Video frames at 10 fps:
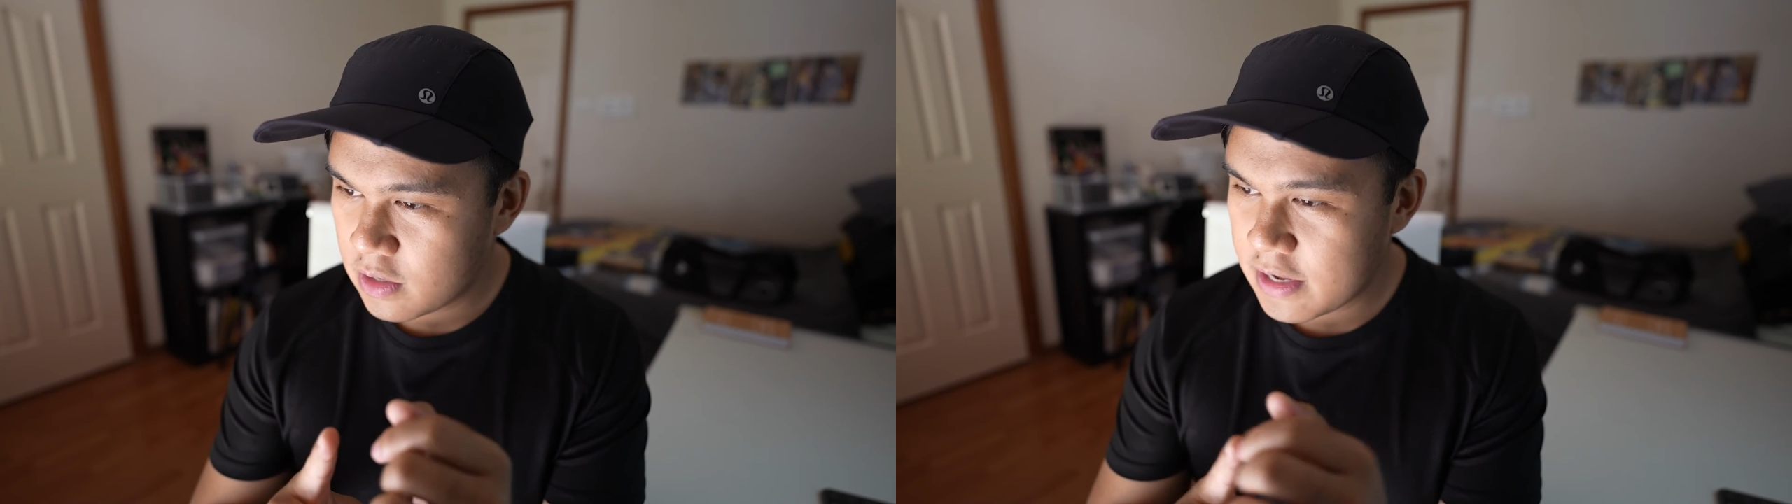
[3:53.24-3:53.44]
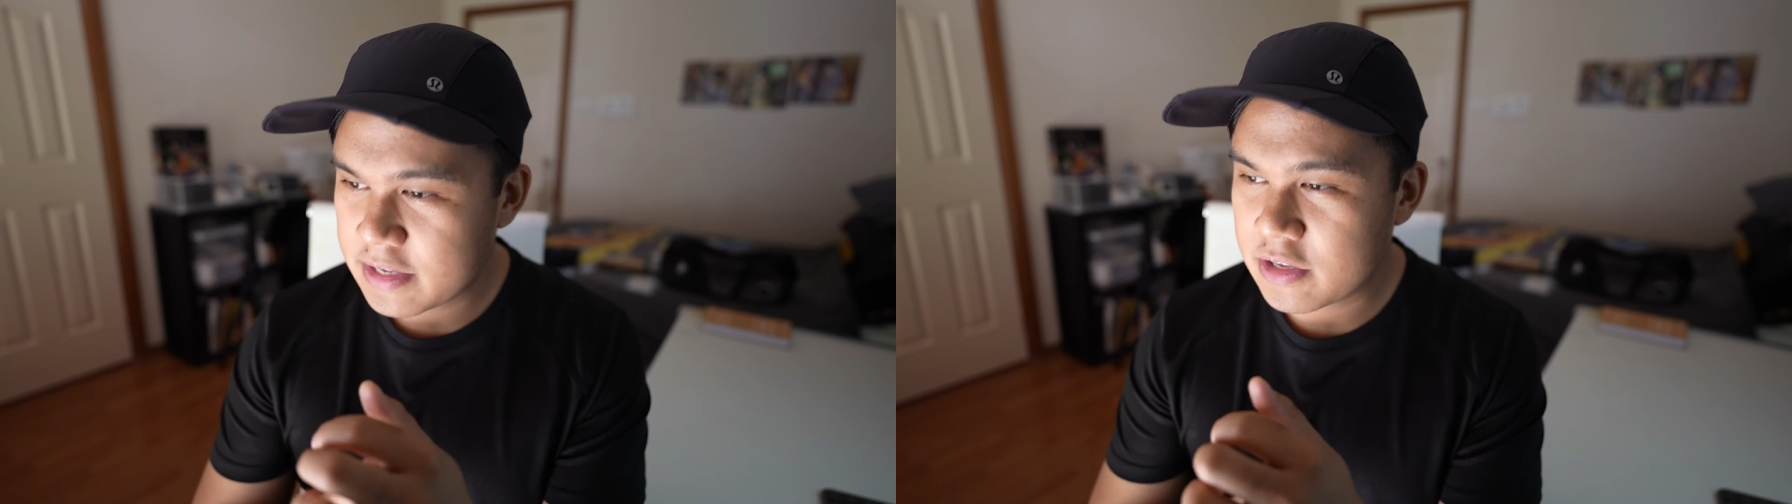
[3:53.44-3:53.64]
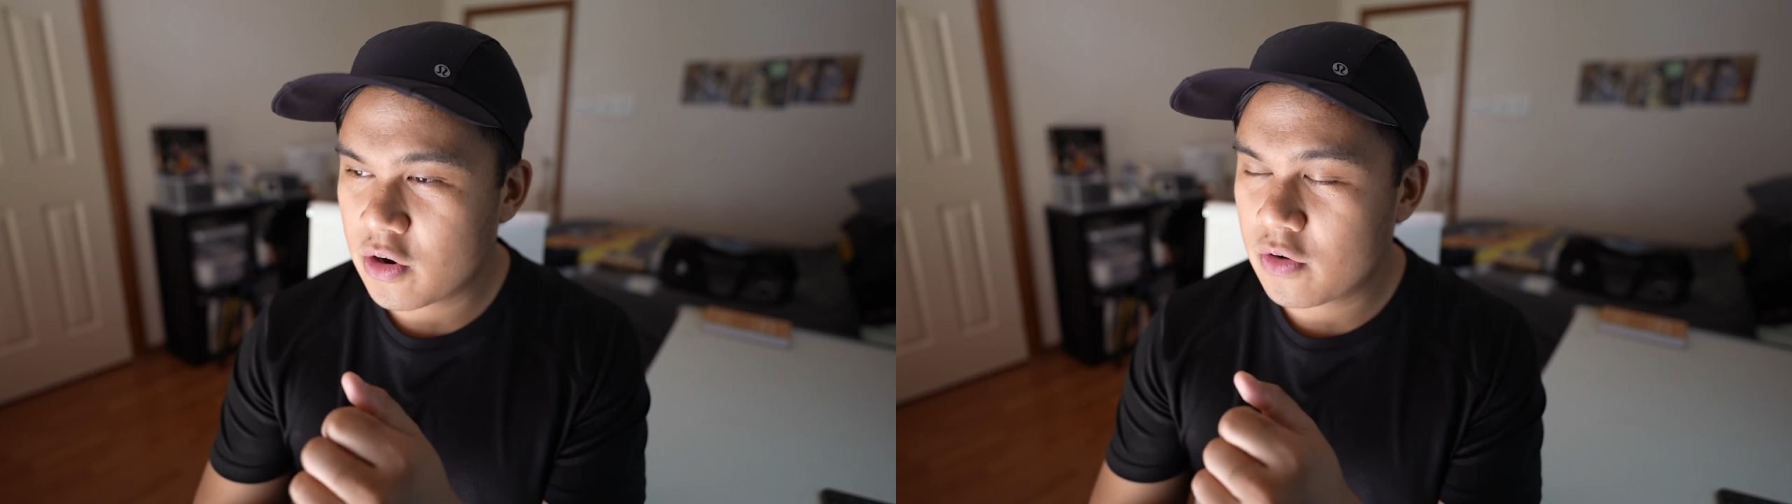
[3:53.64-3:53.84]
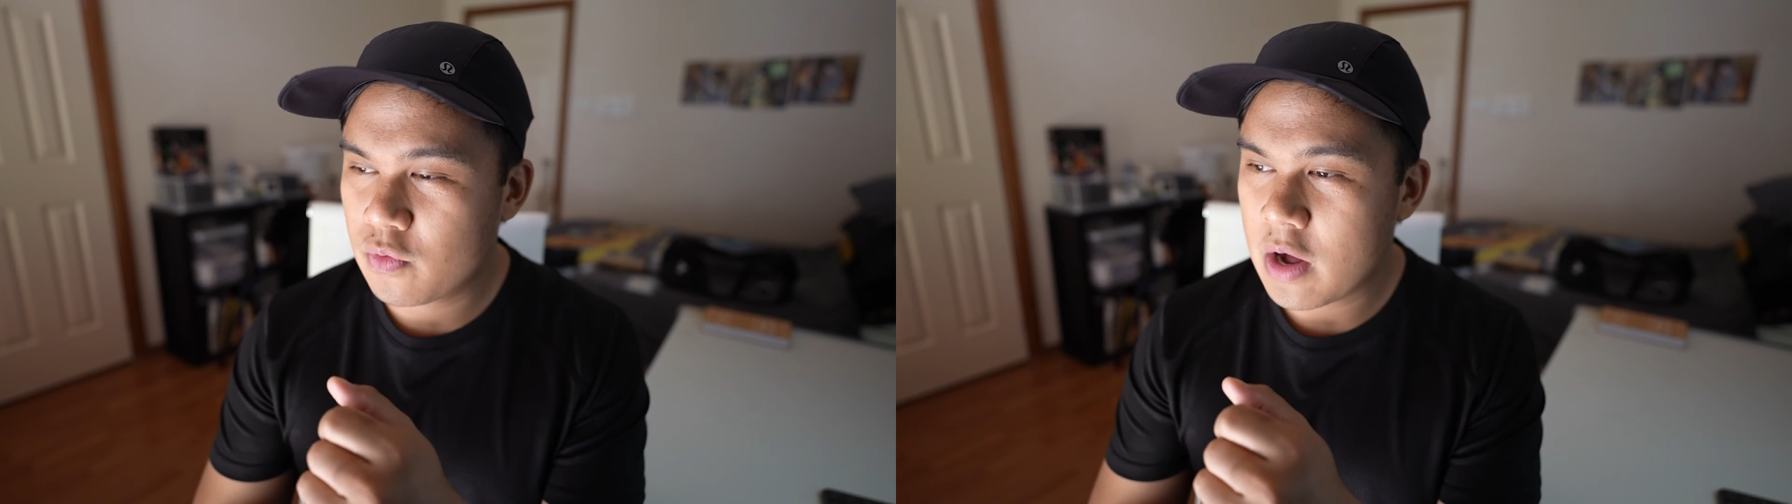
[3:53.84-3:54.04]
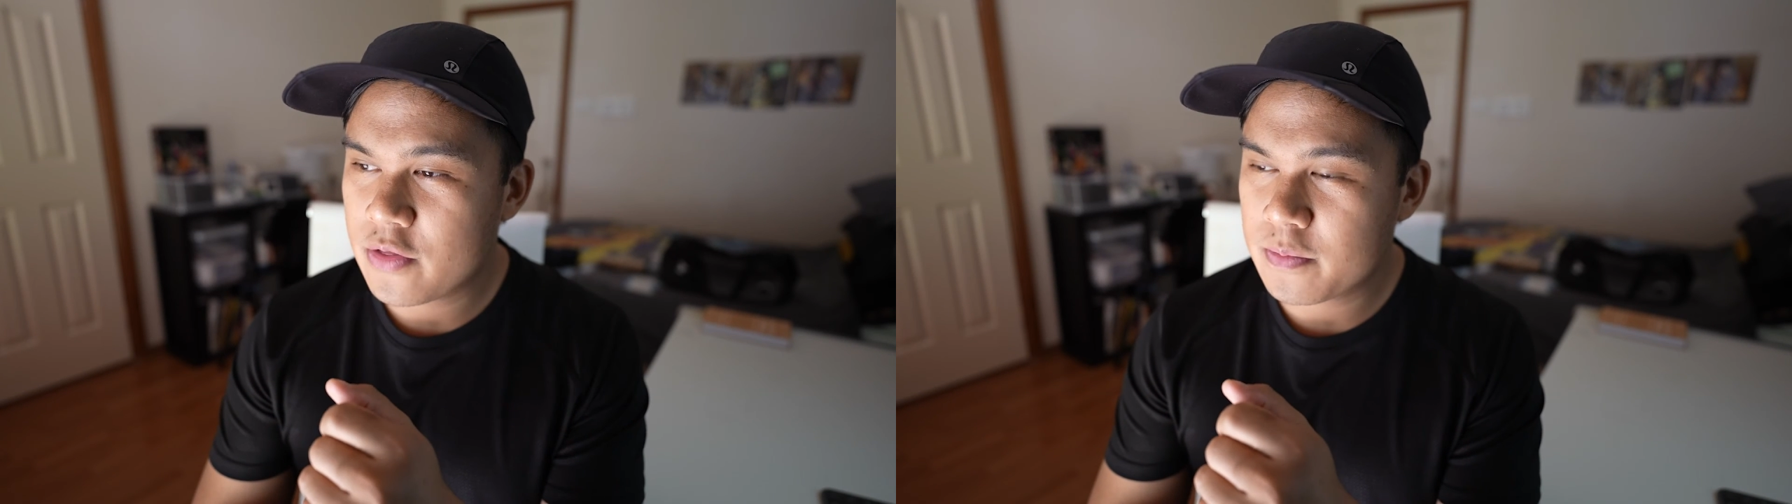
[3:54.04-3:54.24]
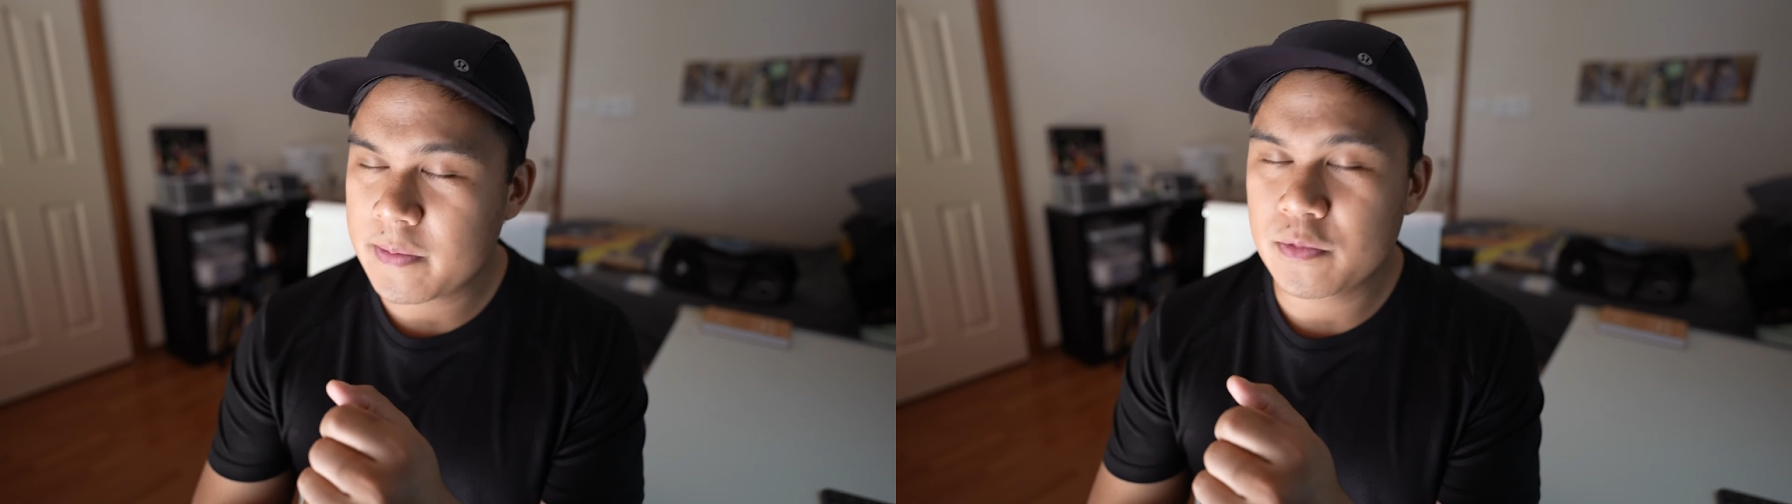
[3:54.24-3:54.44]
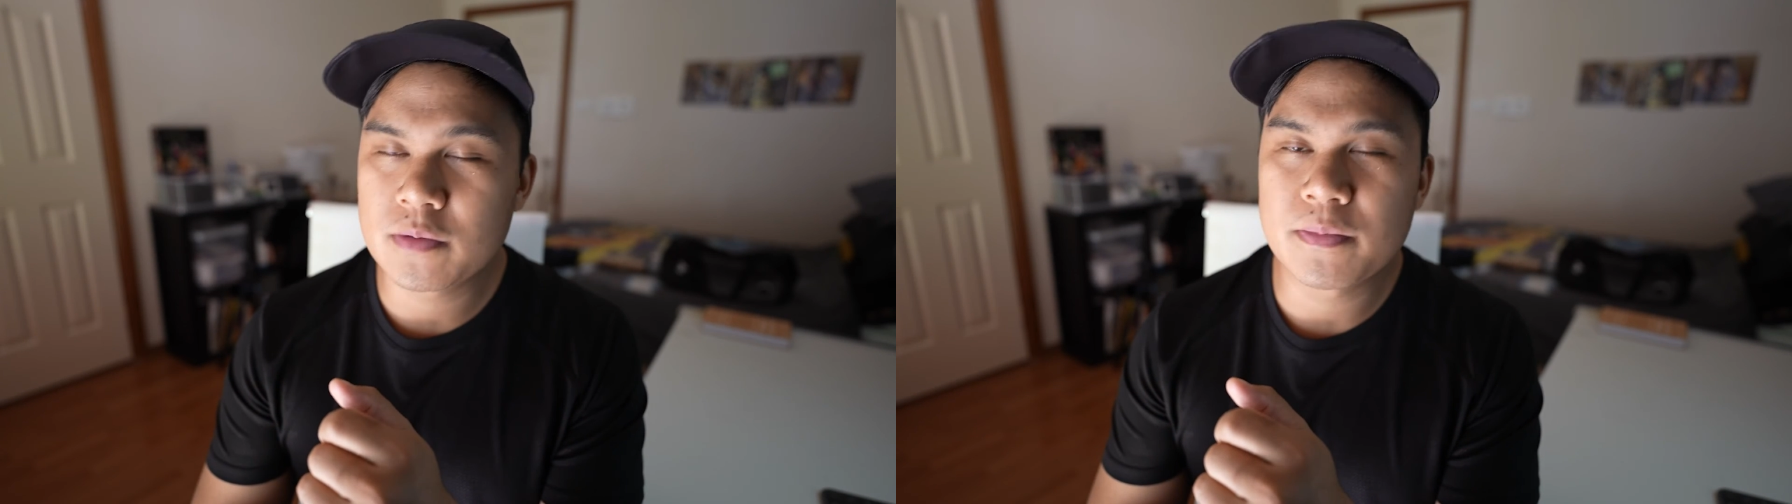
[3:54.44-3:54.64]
letting go of other people's